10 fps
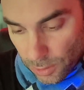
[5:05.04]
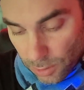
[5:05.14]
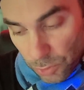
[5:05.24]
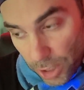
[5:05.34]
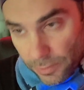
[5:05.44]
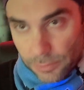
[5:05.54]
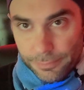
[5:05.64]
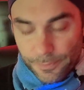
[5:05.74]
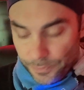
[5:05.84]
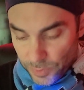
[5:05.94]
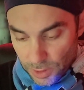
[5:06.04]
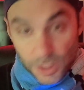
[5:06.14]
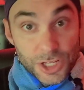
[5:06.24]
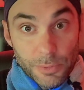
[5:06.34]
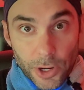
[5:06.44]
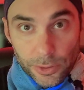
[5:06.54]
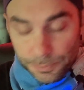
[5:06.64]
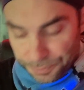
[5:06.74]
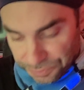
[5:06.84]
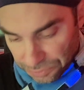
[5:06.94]
whatever. Let's keep going.
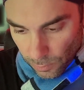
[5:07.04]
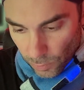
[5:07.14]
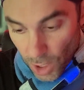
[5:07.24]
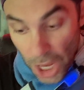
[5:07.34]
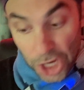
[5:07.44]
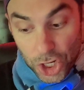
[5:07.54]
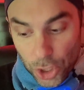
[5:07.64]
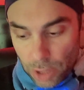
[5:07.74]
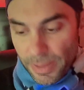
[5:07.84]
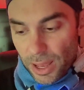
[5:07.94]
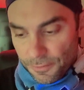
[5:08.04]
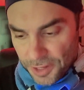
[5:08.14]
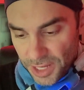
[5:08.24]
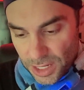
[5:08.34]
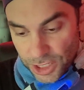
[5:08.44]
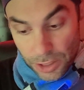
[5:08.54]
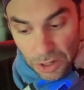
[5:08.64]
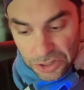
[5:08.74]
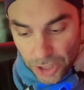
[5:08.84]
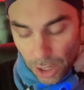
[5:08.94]
A good amount of the kids here
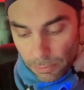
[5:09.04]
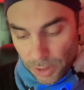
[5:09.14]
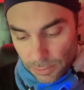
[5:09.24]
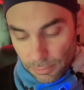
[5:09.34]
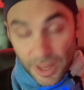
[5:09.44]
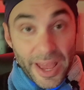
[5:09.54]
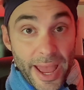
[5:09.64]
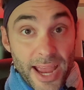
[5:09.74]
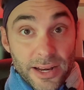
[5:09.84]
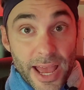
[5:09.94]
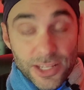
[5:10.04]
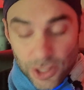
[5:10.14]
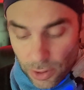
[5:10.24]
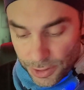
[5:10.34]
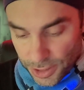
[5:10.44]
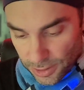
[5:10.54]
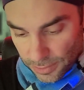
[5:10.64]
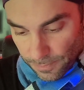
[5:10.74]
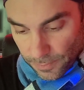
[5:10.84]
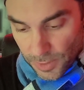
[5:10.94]
are dumb and assholes.
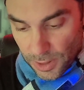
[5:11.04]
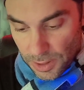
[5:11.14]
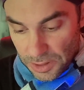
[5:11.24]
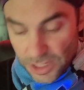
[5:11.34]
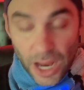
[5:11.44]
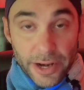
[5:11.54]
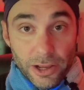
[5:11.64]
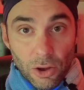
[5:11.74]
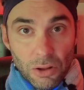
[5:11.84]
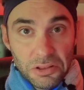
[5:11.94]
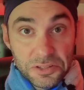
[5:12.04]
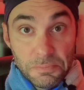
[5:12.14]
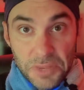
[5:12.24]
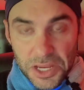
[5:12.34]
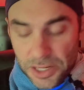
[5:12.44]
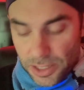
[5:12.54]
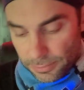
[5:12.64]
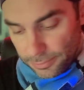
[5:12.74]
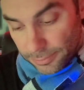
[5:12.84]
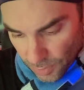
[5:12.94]
Dining hall is mid.
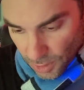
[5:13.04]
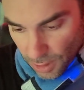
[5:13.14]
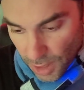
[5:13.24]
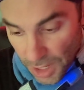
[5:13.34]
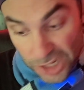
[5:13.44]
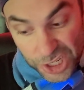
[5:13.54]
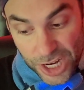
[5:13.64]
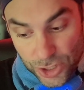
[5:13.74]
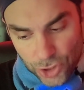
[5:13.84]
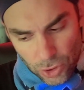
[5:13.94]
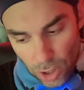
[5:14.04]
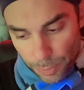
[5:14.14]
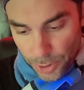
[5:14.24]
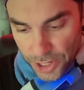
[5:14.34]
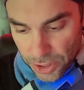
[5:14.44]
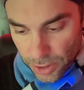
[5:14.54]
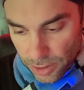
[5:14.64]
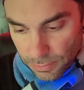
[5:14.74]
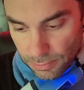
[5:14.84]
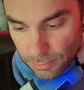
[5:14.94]
Teachers are all pretty
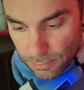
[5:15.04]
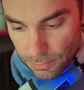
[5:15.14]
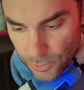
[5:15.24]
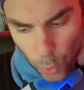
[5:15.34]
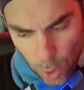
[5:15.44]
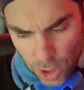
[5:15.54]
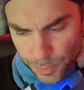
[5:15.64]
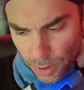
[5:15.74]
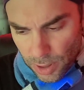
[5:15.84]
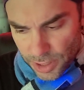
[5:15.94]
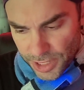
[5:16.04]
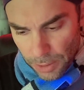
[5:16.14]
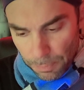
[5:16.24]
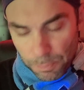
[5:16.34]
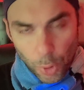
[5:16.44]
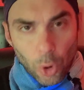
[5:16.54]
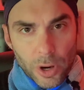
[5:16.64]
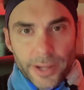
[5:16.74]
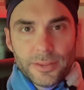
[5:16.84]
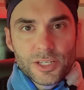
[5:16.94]
good. The worst part is how
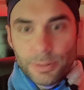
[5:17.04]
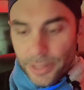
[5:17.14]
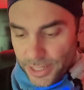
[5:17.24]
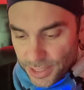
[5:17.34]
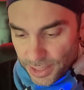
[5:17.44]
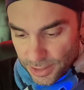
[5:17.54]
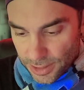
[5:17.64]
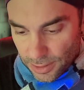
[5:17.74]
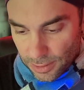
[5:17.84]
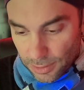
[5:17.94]
boring this place is.